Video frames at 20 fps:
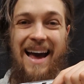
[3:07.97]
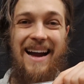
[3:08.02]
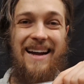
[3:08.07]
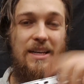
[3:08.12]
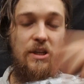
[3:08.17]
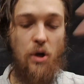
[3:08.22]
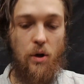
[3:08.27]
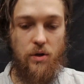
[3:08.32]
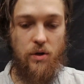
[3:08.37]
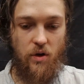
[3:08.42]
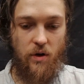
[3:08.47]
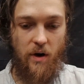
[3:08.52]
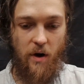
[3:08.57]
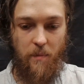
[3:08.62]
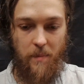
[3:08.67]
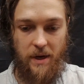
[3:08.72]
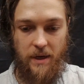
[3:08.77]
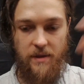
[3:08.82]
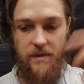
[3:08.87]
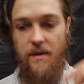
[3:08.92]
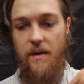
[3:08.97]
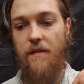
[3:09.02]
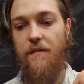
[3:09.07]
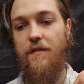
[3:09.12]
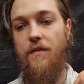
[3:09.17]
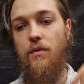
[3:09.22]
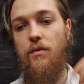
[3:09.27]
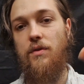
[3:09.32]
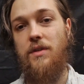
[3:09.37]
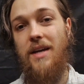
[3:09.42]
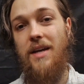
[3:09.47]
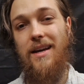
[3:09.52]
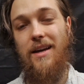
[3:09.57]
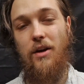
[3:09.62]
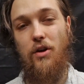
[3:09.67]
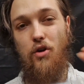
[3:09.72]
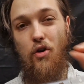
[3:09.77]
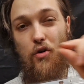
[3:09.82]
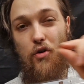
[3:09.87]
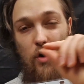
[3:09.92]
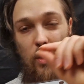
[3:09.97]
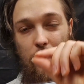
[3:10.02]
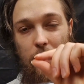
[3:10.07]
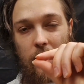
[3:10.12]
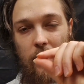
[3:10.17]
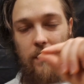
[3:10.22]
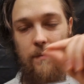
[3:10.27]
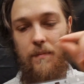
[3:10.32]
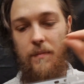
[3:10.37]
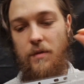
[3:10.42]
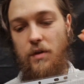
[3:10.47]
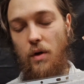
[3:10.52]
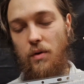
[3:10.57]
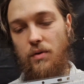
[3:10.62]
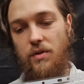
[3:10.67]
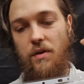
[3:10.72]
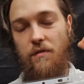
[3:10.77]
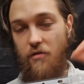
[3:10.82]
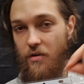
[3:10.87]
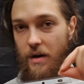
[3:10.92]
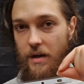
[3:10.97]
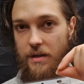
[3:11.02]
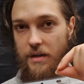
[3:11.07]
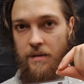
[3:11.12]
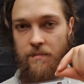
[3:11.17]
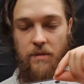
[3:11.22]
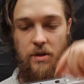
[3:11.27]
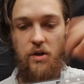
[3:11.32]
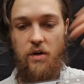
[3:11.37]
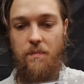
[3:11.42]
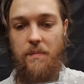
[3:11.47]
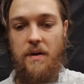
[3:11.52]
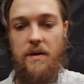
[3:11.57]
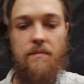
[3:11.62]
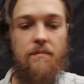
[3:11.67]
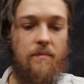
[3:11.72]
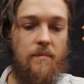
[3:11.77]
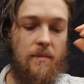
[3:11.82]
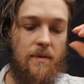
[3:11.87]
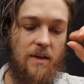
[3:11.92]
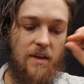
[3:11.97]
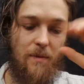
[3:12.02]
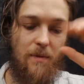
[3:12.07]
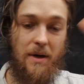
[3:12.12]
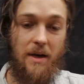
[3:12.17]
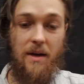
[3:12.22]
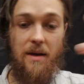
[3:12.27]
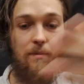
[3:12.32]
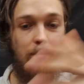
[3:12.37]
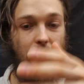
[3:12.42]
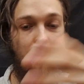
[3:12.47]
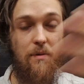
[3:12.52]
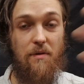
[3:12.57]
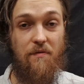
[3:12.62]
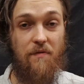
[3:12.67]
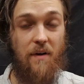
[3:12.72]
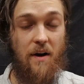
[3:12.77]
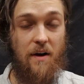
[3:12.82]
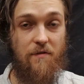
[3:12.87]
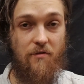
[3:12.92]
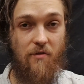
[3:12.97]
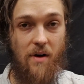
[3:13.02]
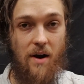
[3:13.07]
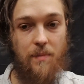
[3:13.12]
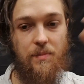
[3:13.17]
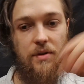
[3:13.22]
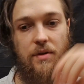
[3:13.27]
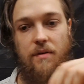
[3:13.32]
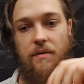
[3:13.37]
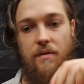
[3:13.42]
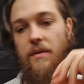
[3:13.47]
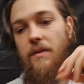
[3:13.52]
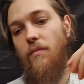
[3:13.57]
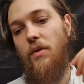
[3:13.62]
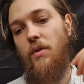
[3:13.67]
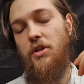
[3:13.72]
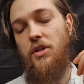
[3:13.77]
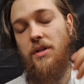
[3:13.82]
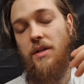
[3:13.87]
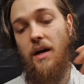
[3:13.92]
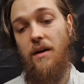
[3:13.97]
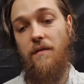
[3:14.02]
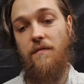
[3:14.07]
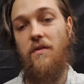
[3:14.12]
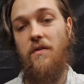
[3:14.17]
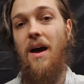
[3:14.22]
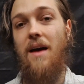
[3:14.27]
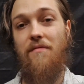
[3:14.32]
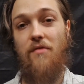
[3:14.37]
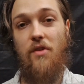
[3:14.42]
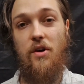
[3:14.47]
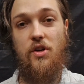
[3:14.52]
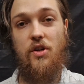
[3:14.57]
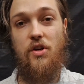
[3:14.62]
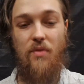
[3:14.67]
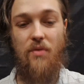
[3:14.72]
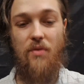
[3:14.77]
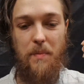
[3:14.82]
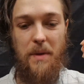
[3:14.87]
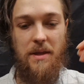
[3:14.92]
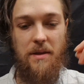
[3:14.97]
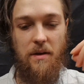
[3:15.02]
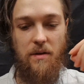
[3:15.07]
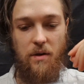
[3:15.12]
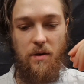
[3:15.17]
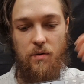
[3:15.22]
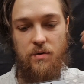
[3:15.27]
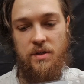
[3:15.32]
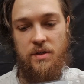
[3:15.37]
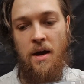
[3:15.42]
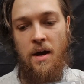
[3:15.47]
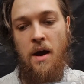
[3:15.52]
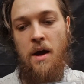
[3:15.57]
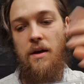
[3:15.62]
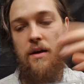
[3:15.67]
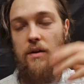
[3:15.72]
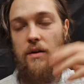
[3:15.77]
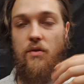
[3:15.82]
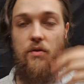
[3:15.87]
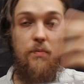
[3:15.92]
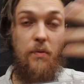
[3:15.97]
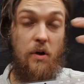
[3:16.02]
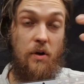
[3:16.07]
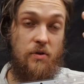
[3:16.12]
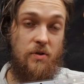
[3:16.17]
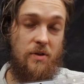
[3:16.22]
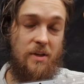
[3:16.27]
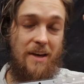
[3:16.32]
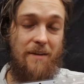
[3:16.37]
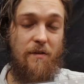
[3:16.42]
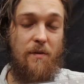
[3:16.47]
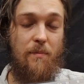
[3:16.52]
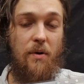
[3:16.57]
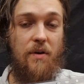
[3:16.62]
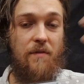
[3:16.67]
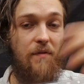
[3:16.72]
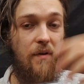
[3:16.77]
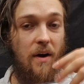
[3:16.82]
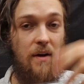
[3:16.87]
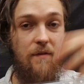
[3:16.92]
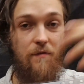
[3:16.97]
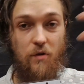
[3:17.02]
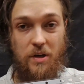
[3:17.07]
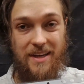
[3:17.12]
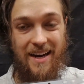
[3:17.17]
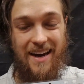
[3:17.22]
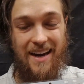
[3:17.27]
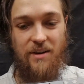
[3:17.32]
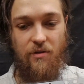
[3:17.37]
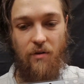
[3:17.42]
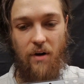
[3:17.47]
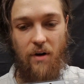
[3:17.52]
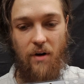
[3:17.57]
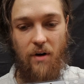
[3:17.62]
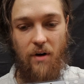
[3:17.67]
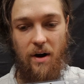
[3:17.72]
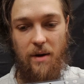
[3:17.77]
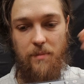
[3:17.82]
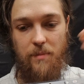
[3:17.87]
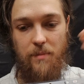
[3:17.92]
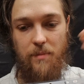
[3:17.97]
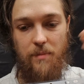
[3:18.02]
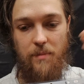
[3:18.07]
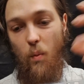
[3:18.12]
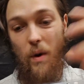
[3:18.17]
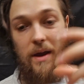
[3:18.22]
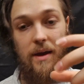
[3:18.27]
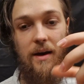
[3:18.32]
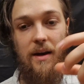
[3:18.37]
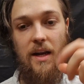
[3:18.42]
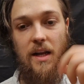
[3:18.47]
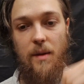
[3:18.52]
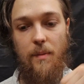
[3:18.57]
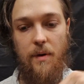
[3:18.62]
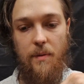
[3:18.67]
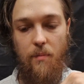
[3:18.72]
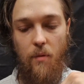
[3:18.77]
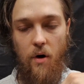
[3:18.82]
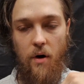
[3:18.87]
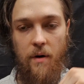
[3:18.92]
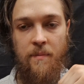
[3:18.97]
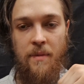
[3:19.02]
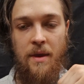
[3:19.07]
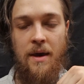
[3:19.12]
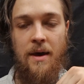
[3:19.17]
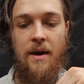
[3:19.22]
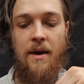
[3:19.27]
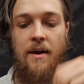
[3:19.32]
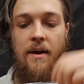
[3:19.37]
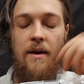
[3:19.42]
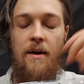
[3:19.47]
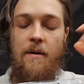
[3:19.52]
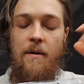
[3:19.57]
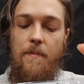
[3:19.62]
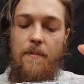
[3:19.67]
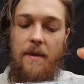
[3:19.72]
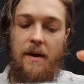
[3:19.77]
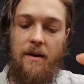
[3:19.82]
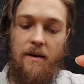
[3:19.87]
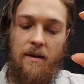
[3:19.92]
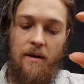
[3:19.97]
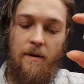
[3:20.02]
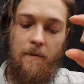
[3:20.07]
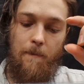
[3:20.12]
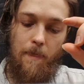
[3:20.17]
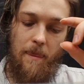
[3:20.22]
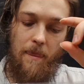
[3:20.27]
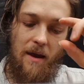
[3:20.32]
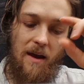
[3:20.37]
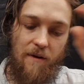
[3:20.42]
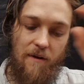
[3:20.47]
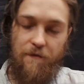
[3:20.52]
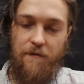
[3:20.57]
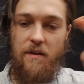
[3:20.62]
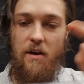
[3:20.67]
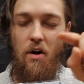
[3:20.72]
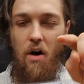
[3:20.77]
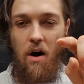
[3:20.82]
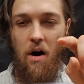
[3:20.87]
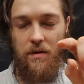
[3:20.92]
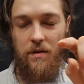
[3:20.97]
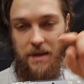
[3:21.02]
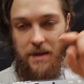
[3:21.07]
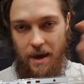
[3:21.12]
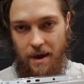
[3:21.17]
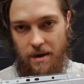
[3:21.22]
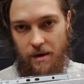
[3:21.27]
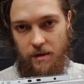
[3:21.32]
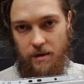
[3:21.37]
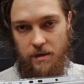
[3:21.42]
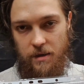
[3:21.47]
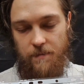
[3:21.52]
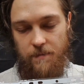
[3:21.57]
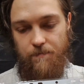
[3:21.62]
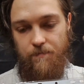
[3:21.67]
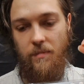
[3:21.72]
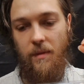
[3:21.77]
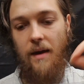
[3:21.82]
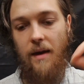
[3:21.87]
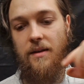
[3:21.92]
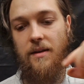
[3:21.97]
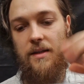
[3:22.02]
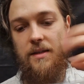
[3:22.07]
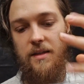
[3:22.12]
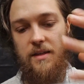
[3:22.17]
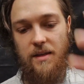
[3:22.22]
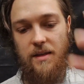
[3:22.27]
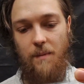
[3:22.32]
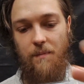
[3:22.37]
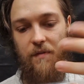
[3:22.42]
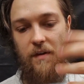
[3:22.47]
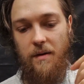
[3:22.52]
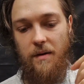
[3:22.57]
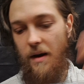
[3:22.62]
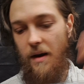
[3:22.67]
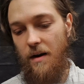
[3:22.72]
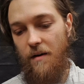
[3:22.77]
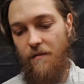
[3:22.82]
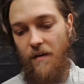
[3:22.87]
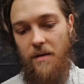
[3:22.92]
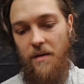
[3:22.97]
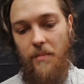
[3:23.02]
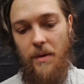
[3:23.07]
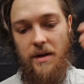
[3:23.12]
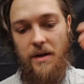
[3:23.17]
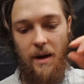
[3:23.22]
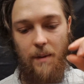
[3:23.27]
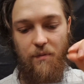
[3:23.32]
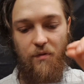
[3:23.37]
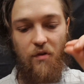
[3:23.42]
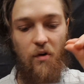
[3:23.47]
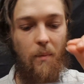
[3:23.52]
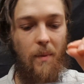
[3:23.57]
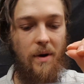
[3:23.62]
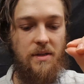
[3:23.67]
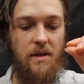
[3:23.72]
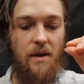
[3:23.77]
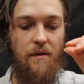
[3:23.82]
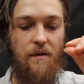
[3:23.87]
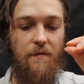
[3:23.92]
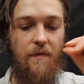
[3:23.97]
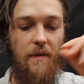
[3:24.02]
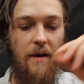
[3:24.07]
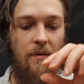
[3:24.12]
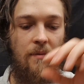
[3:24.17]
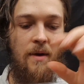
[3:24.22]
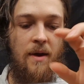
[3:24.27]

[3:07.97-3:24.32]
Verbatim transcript: This also now means if you take your normal dose of creatine, this could be in the beginning maybe 5 grams, which is kind of the average recommended dose, it could be also 7.5 or 10 grams if you weigh a little bit more, then if there are days, and this is something kind of I made up for myself now,